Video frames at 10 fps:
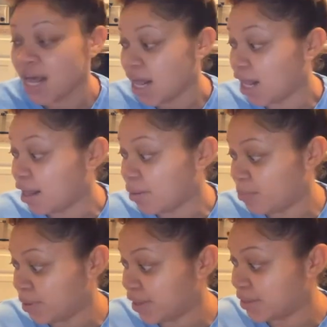
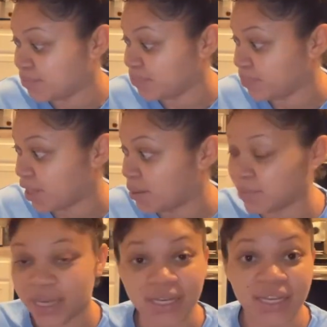But I'm
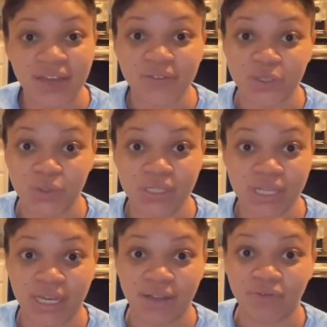letting Kevin do the
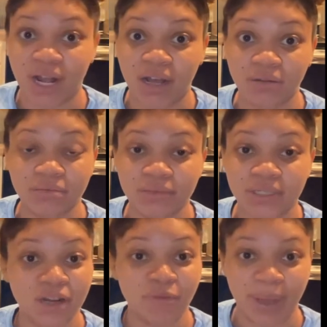second round
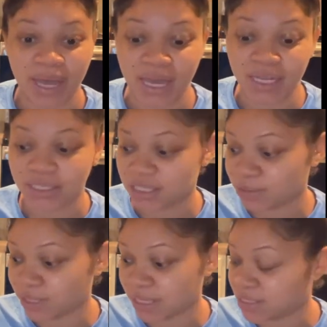of paint just
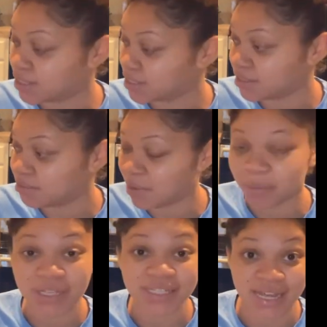because Mama
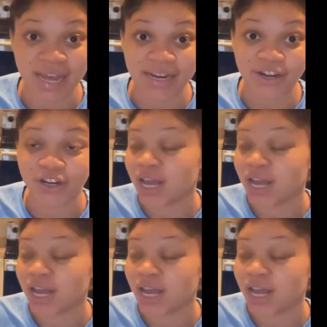is tired.